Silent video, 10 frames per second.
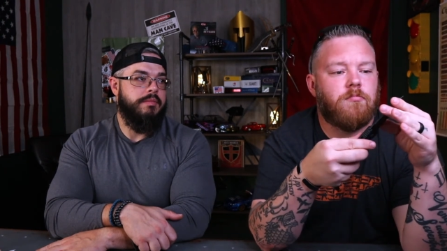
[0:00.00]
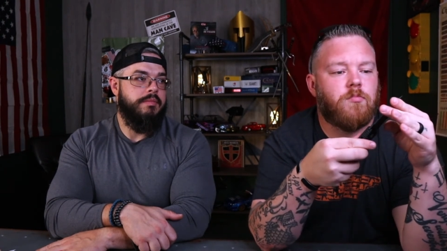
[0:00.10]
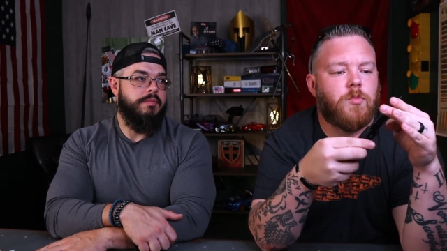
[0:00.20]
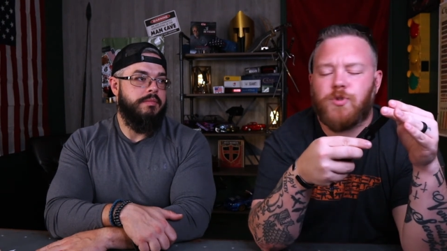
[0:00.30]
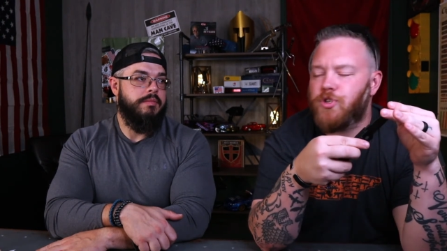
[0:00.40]

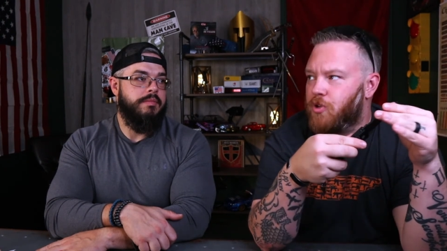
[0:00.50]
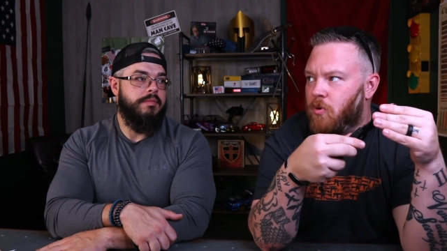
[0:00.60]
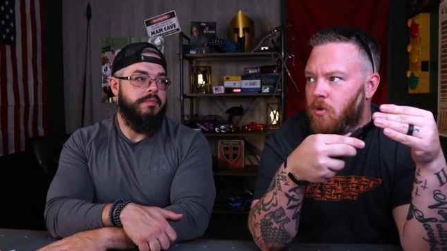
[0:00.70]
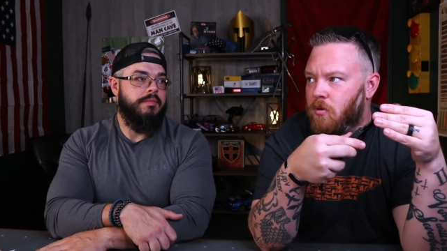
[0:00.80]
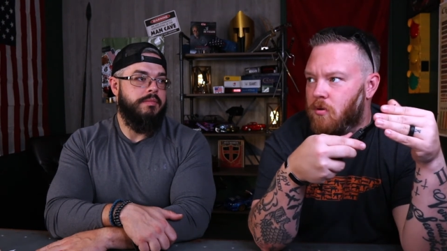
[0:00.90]
Speaker 1: what was your
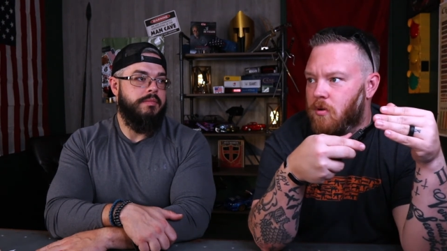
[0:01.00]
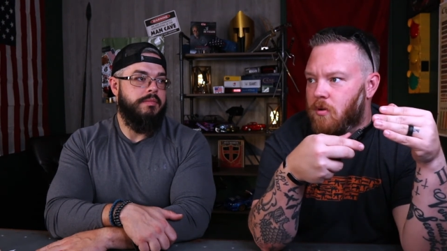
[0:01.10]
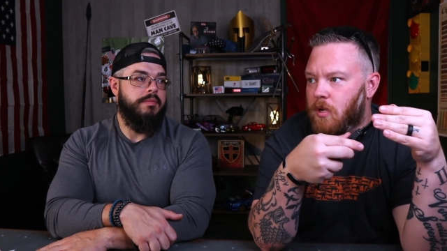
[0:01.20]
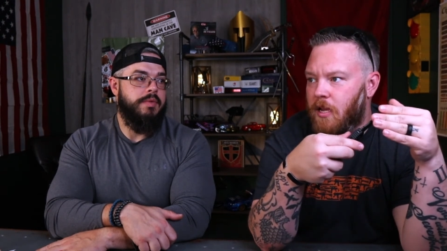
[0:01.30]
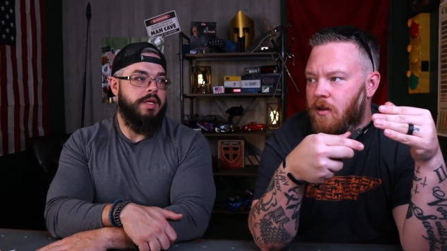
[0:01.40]
score?
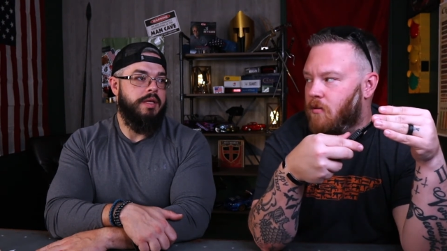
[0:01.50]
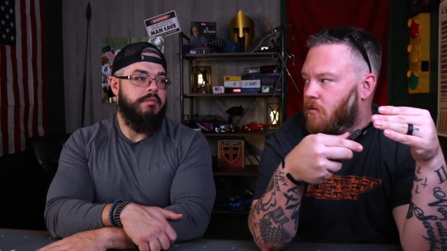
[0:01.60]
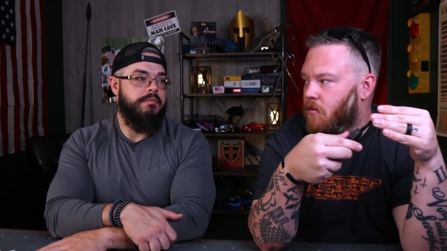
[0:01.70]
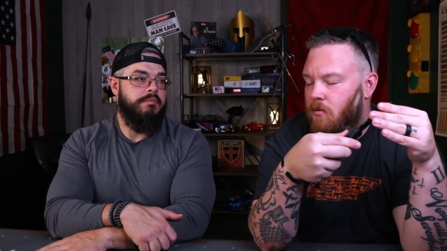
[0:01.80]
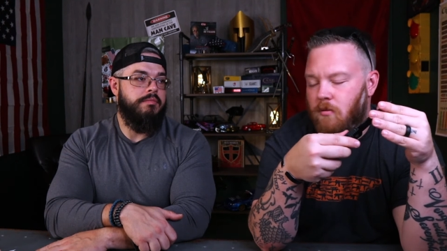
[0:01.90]
Eight. Eight.
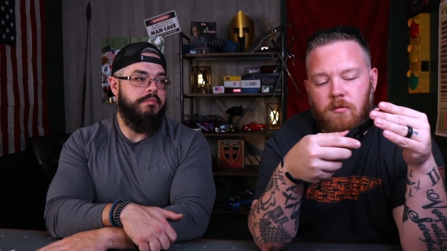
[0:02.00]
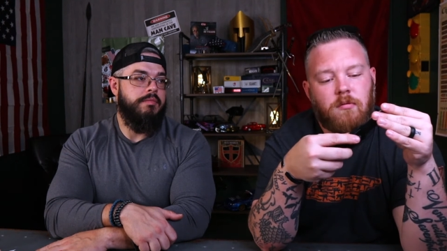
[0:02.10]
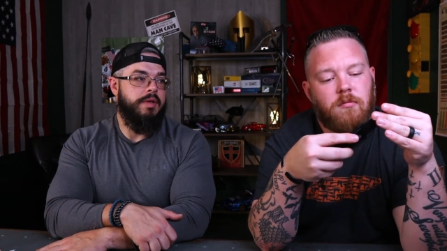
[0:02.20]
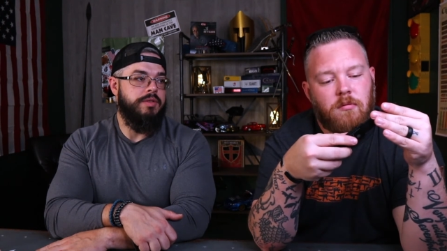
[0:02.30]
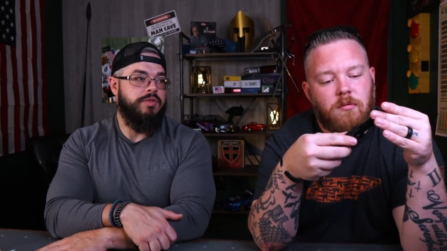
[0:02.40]

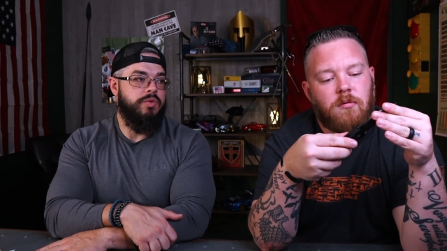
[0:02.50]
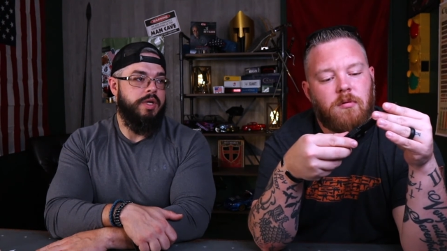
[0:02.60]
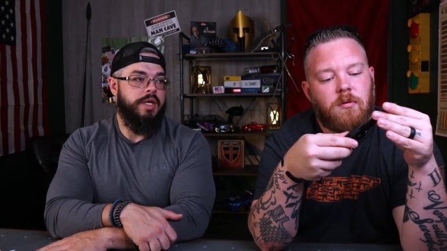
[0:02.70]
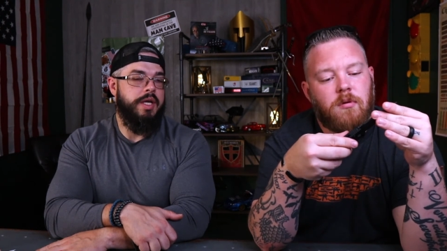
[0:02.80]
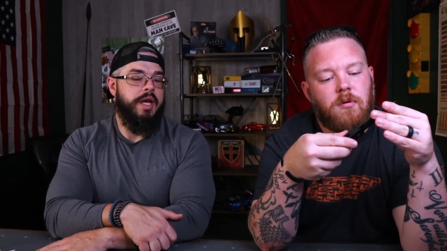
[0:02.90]
Speaker 2: I enjoy.
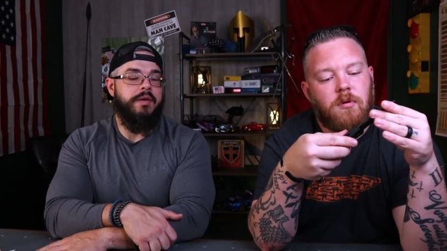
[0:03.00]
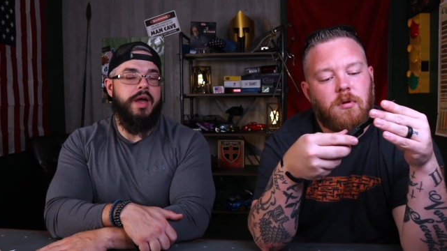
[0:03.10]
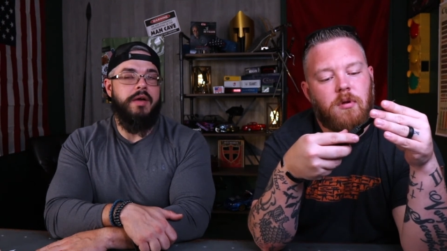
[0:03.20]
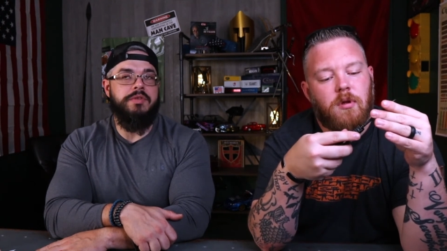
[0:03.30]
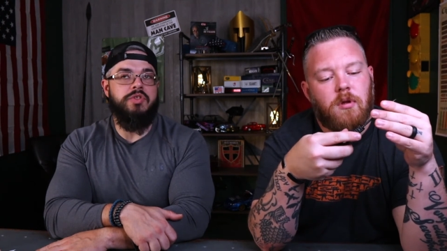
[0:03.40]

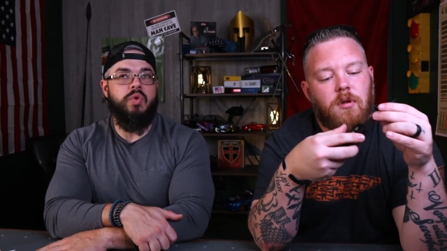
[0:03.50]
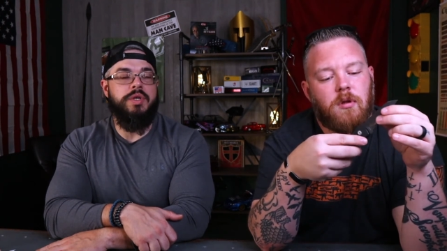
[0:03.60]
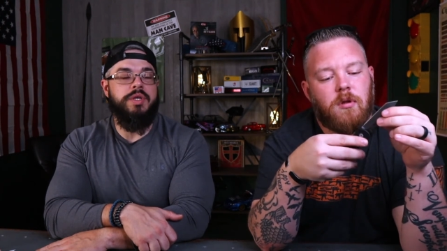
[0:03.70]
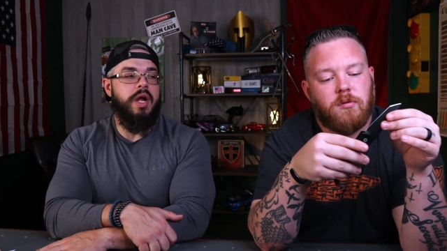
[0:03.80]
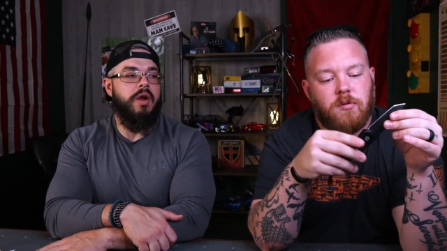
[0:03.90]
I, have
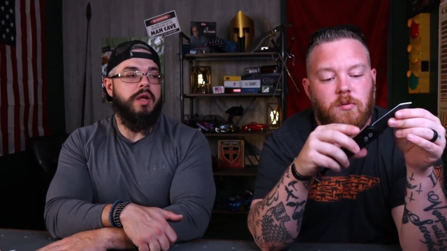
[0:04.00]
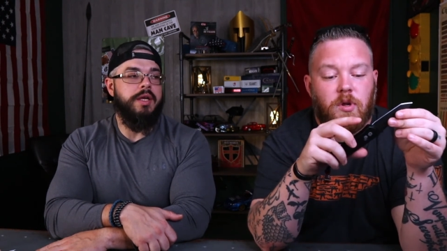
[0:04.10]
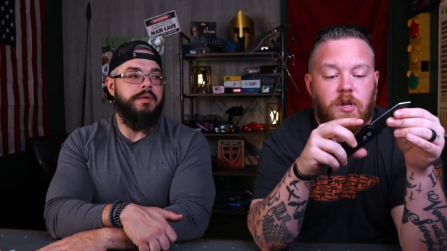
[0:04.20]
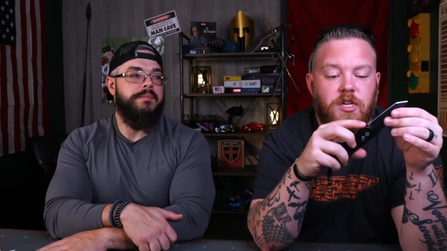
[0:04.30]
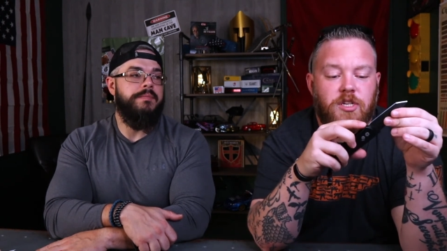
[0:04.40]
enjoyed carrying.
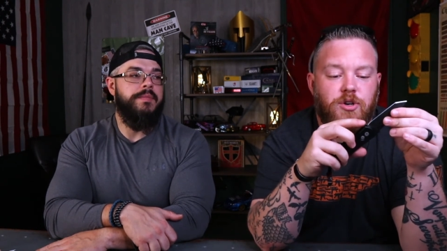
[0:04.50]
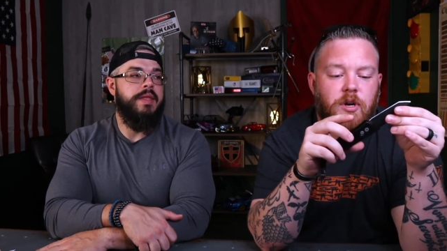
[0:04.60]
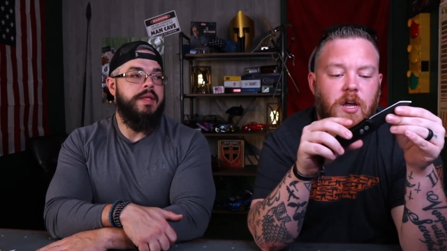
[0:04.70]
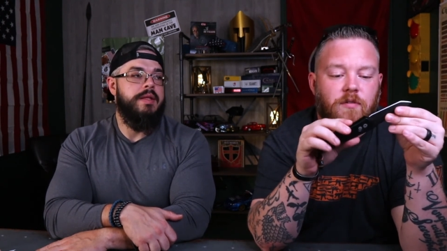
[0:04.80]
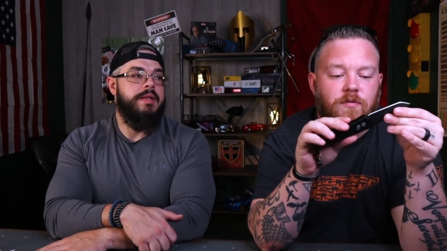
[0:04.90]
Well,
Speaker 1: and it's your
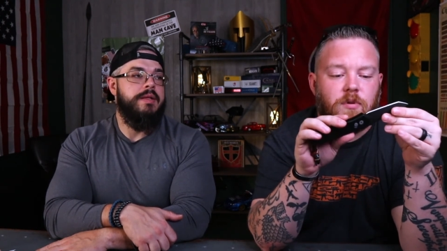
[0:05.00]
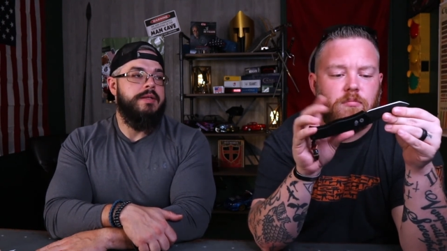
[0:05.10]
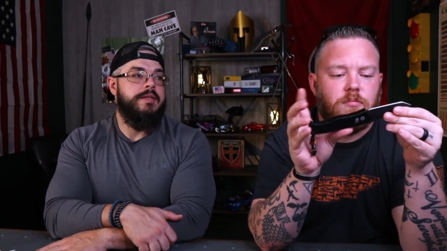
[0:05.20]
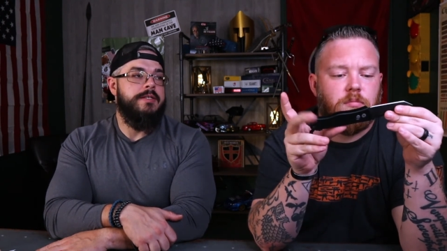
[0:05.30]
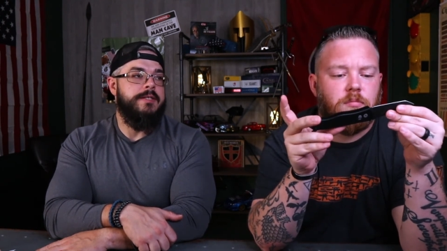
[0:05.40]
knife. You.
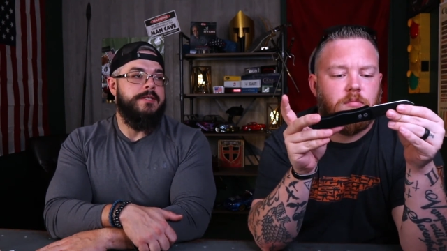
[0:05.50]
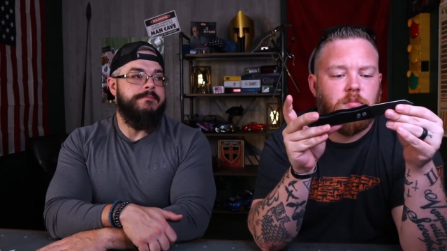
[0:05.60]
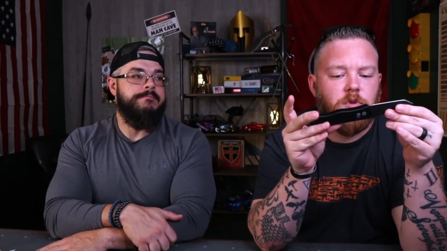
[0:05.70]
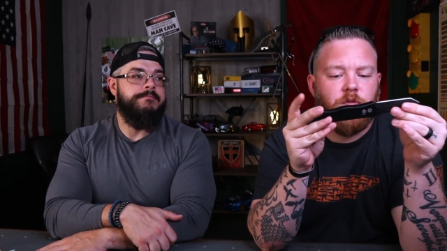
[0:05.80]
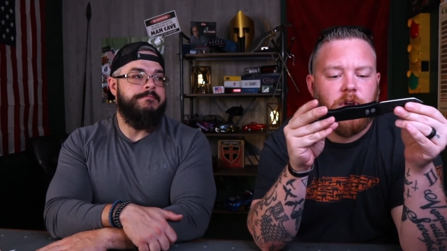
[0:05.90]
Yeah.
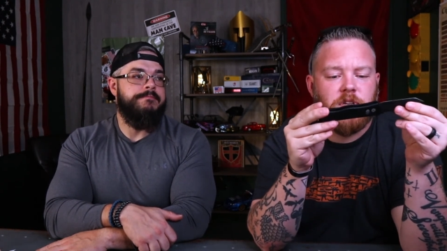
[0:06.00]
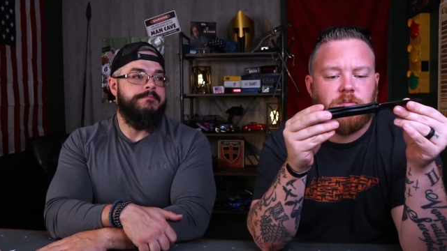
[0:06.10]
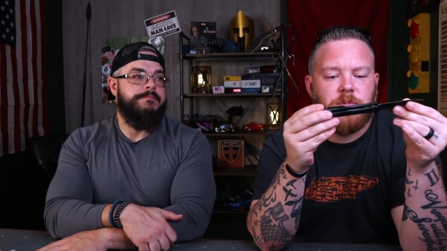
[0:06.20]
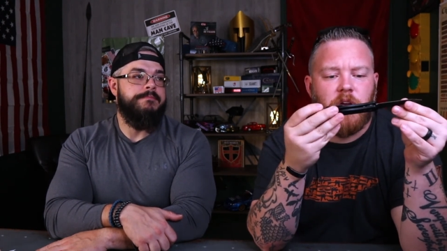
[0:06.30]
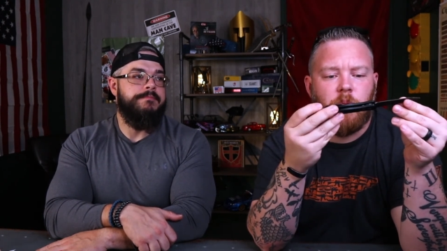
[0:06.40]
You've had
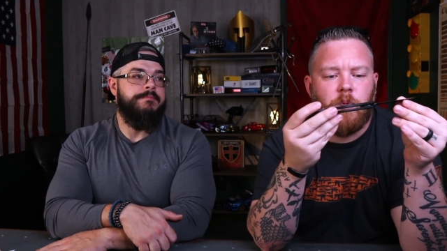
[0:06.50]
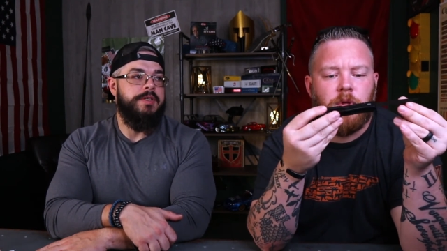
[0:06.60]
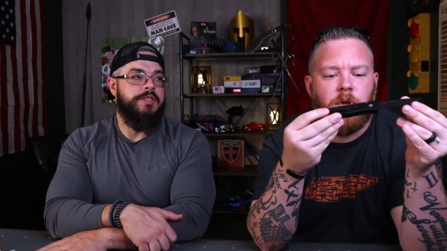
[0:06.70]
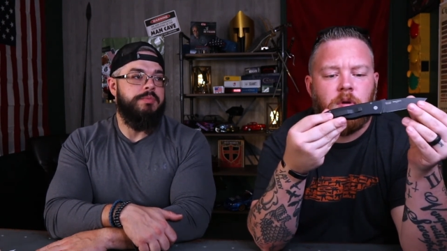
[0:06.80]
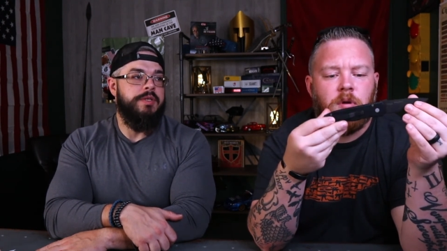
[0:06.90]
some time with it.
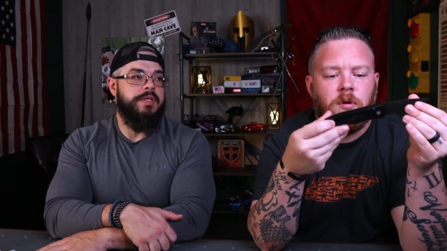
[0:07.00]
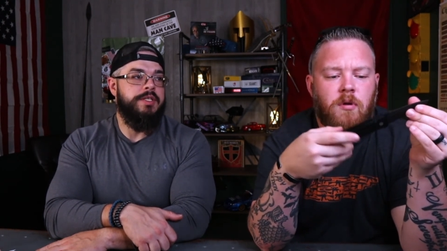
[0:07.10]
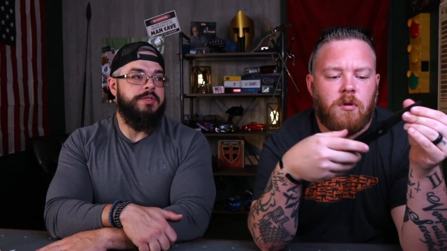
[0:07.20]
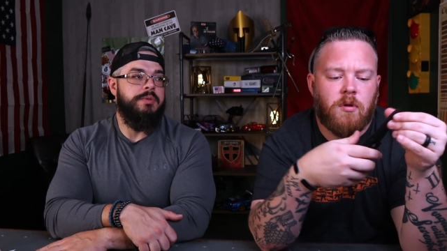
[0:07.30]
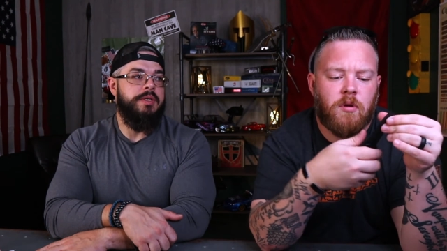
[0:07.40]
It's been.
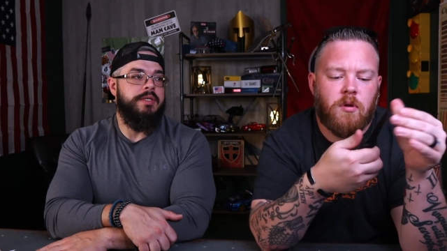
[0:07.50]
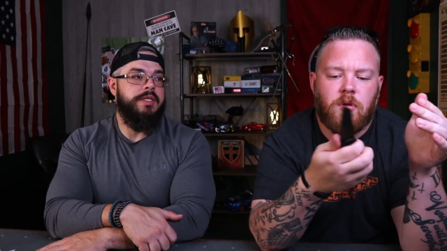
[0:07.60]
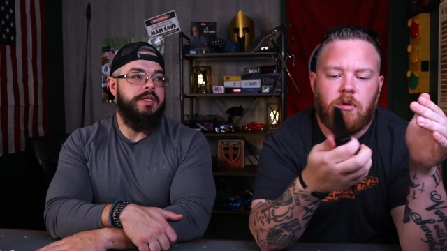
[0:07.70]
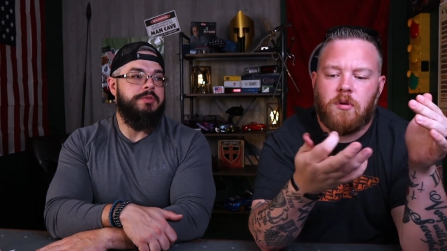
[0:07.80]
Speaker 2: It's been. It's